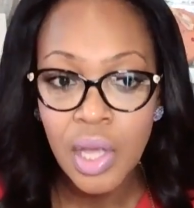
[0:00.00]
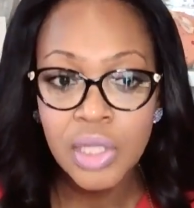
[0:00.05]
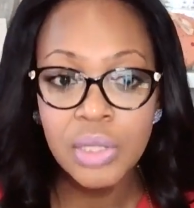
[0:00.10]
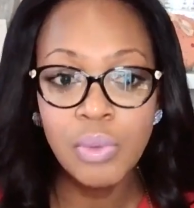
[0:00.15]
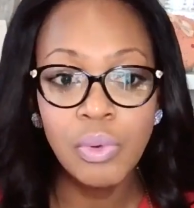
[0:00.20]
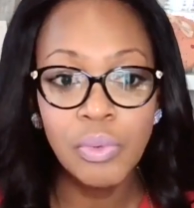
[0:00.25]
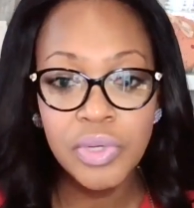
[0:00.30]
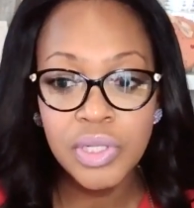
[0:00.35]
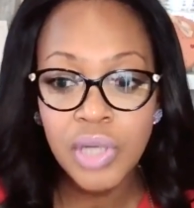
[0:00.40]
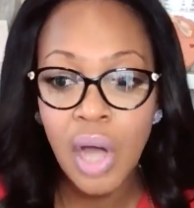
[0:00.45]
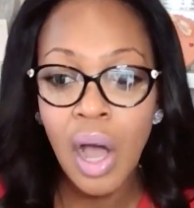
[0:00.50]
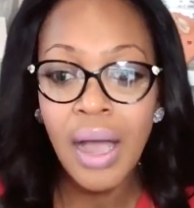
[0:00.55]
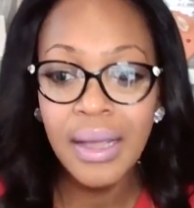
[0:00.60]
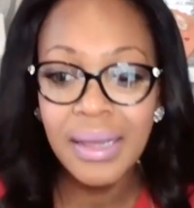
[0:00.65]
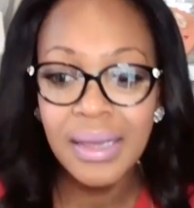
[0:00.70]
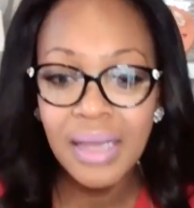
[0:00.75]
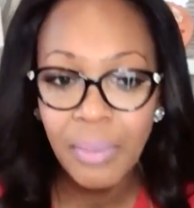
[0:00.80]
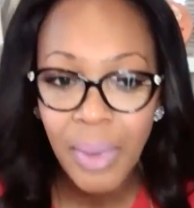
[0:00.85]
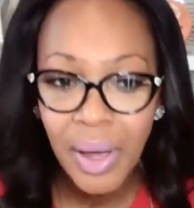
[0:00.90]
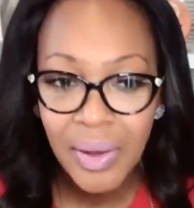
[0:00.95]
So when we're
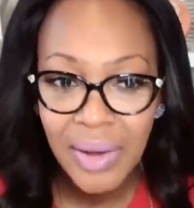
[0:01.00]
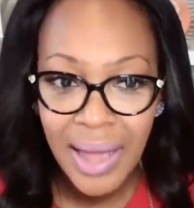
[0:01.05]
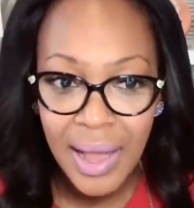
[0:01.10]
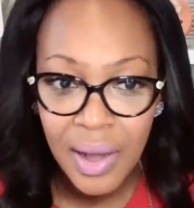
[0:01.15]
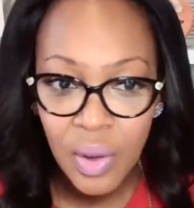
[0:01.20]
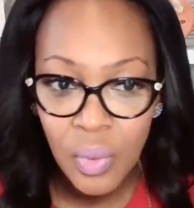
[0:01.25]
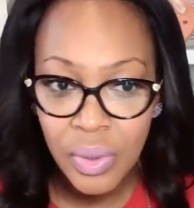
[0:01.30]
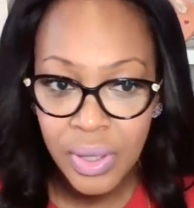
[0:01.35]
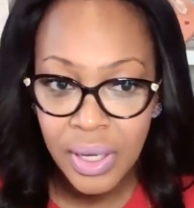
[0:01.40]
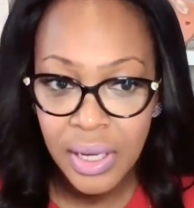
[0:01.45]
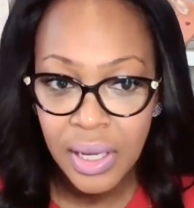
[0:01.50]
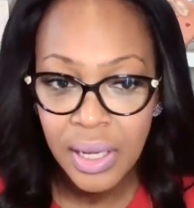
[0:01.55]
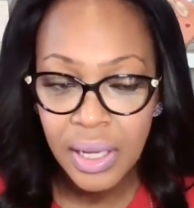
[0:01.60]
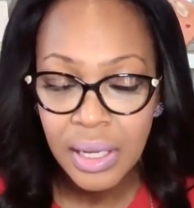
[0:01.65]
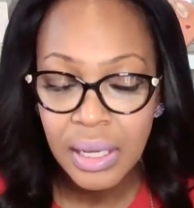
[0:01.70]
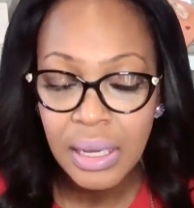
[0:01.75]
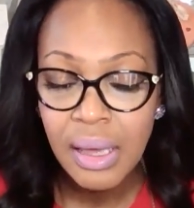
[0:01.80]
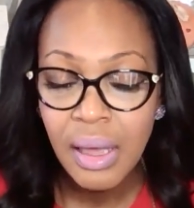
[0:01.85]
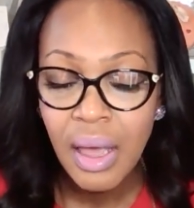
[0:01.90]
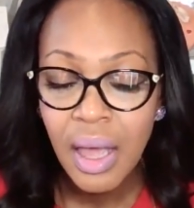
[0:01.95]
talking about
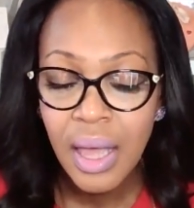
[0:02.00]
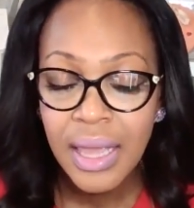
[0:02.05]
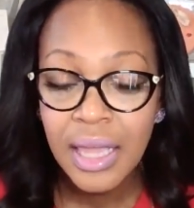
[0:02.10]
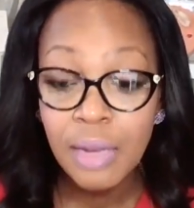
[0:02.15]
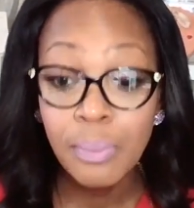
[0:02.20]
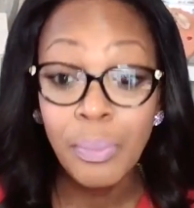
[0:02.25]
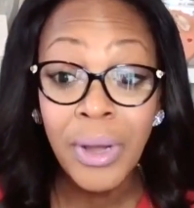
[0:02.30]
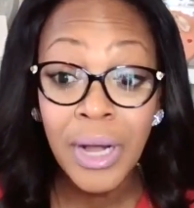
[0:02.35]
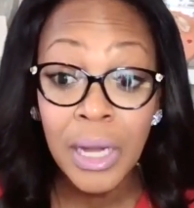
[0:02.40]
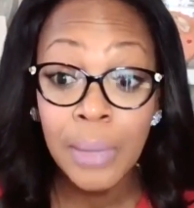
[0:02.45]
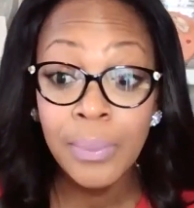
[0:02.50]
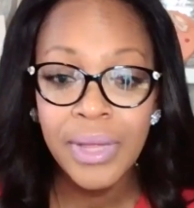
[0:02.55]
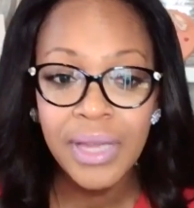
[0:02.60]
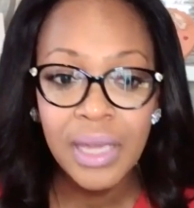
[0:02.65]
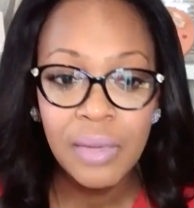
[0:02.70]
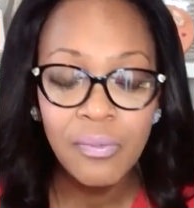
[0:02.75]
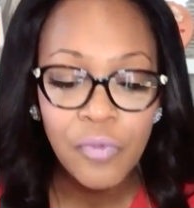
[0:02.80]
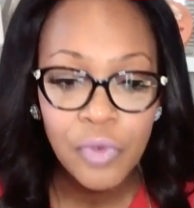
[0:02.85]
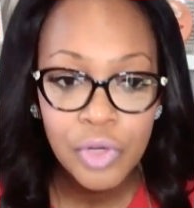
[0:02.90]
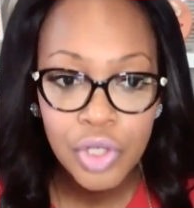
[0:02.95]
equity in
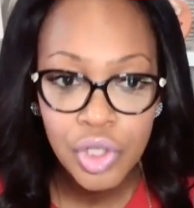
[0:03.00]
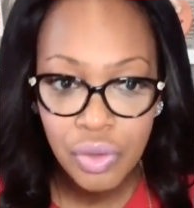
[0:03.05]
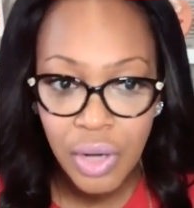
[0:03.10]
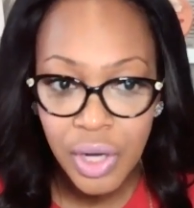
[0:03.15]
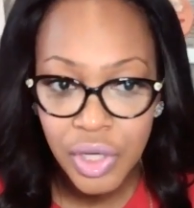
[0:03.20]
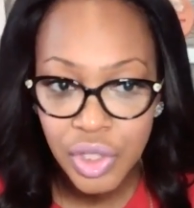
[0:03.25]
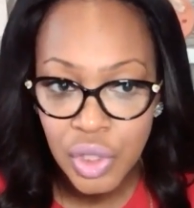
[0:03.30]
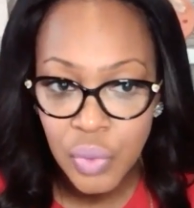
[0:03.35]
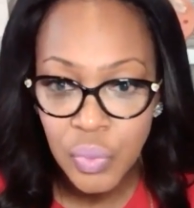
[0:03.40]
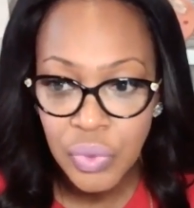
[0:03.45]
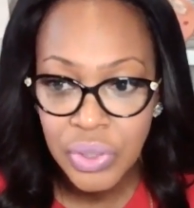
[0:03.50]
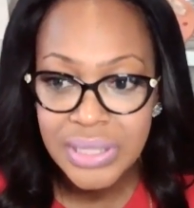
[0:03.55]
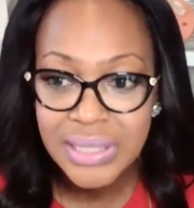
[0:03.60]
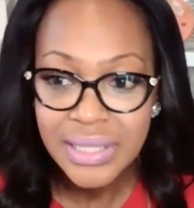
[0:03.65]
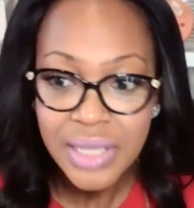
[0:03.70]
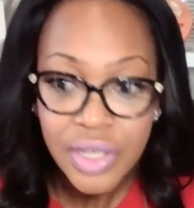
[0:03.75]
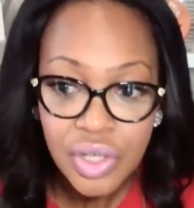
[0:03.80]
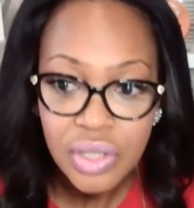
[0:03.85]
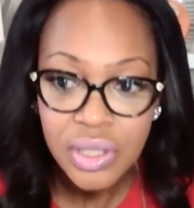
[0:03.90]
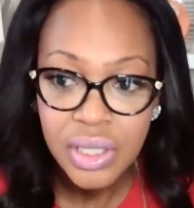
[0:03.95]
public infrastructure, we're
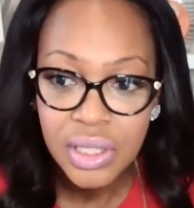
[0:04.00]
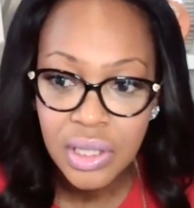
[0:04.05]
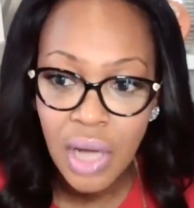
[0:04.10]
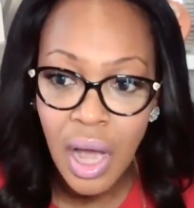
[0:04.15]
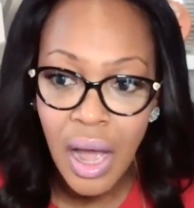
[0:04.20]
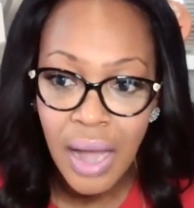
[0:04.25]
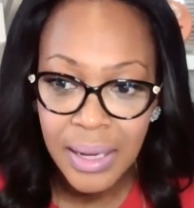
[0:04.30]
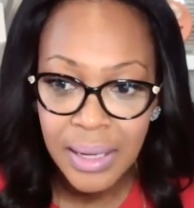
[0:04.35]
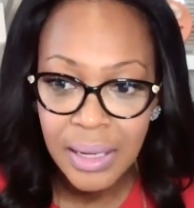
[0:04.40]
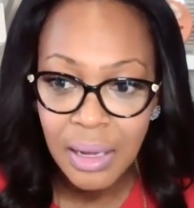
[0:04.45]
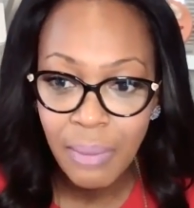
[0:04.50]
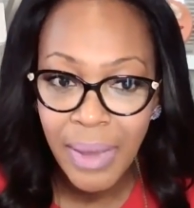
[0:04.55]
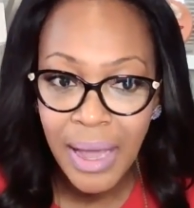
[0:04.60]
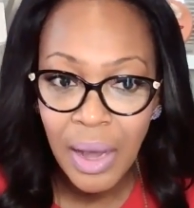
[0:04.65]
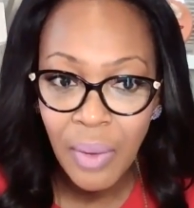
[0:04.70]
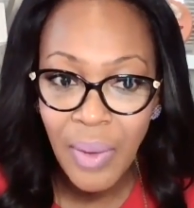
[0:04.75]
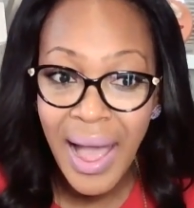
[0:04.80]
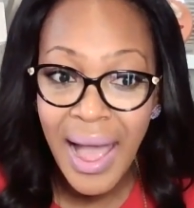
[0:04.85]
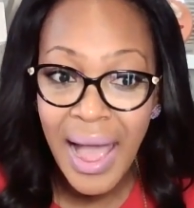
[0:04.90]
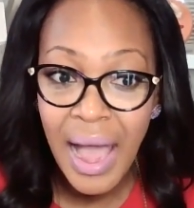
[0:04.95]
essentially talking
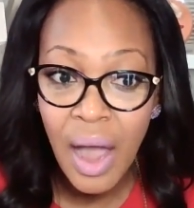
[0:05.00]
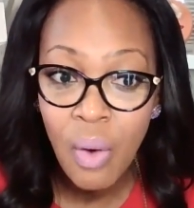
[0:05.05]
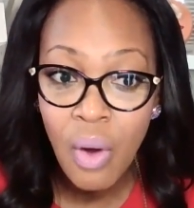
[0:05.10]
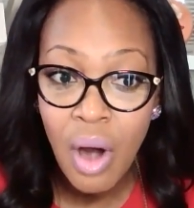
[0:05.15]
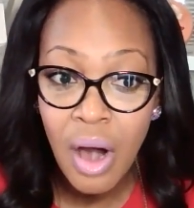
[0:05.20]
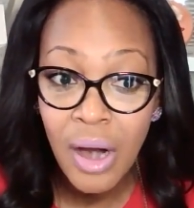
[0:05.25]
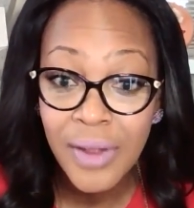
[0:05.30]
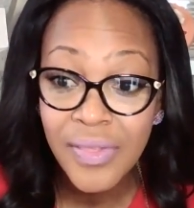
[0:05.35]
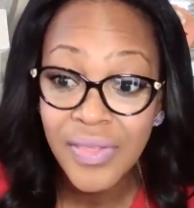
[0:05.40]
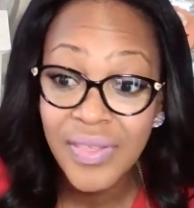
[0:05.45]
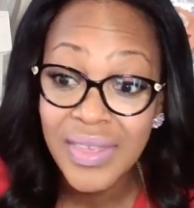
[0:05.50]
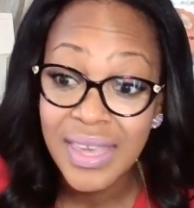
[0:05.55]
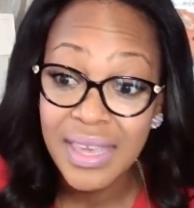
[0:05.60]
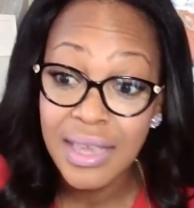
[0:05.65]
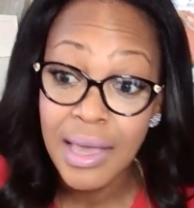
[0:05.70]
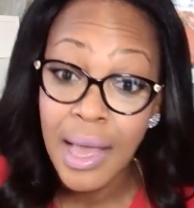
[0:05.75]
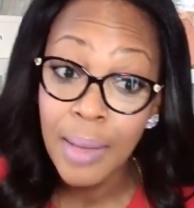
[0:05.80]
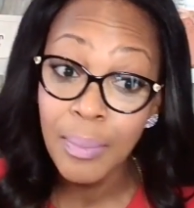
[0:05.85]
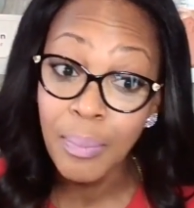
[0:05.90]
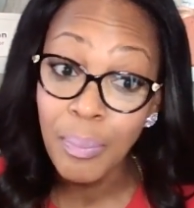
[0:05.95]
about how are
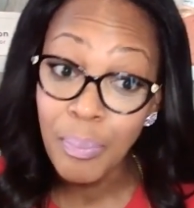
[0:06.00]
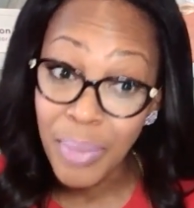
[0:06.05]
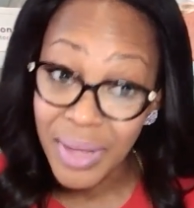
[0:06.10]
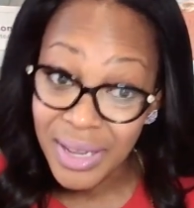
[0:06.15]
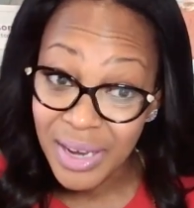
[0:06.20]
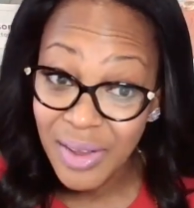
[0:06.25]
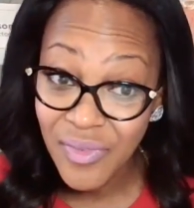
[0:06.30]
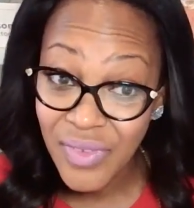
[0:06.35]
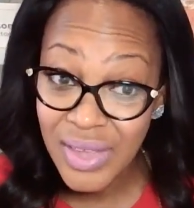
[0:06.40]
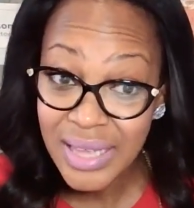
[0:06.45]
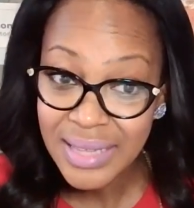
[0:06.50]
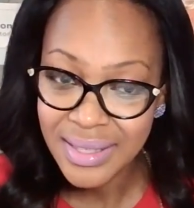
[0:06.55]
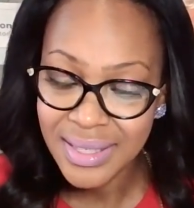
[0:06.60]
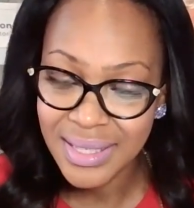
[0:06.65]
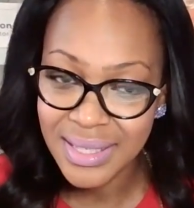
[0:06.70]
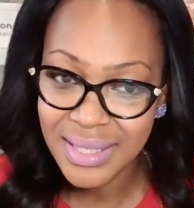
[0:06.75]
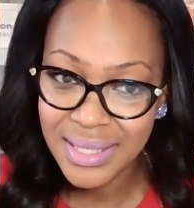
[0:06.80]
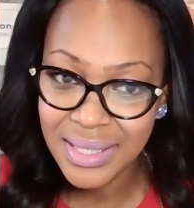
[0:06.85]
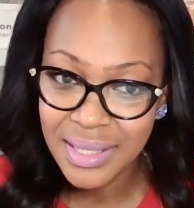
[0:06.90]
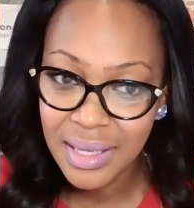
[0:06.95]
the
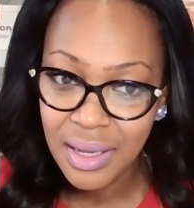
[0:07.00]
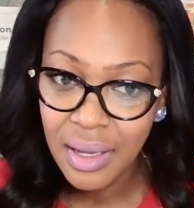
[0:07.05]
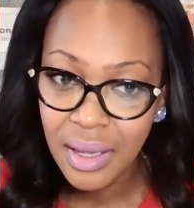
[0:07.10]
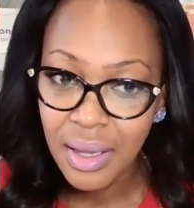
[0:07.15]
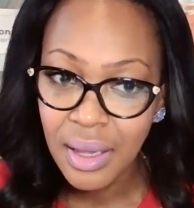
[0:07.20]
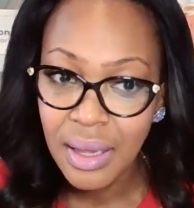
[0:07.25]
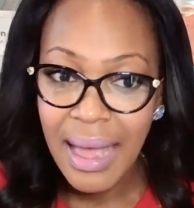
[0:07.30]
benefits